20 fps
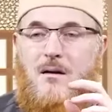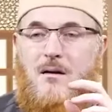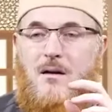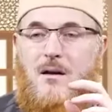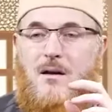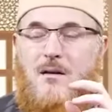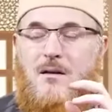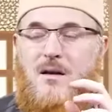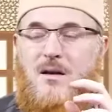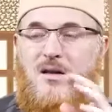
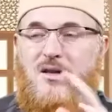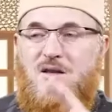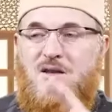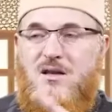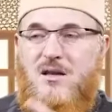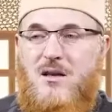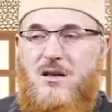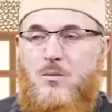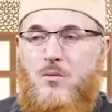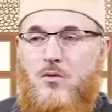that this
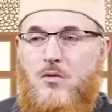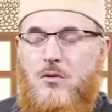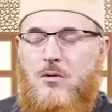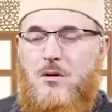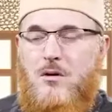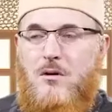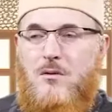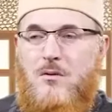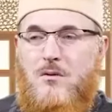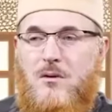team
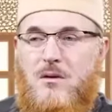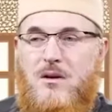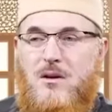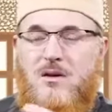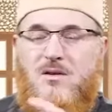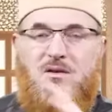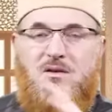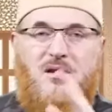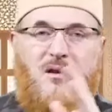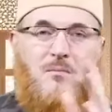won or
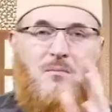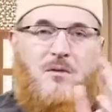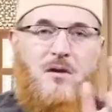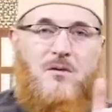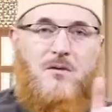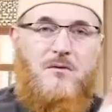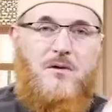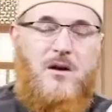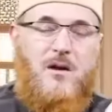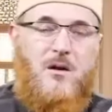this team
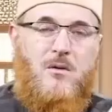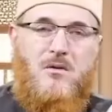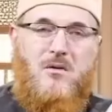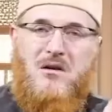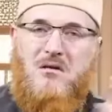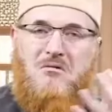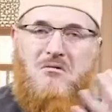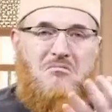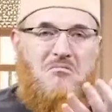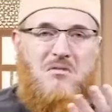did very
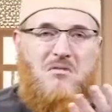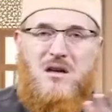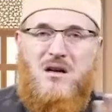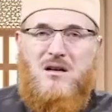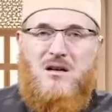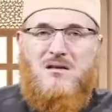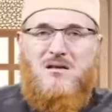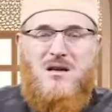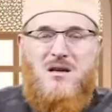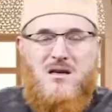well.
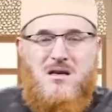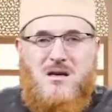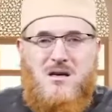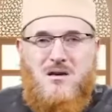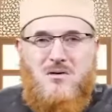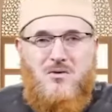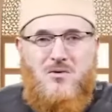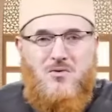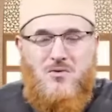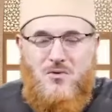There is
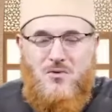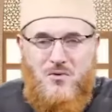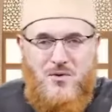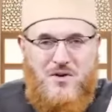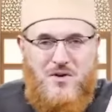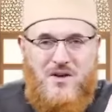nothing wrong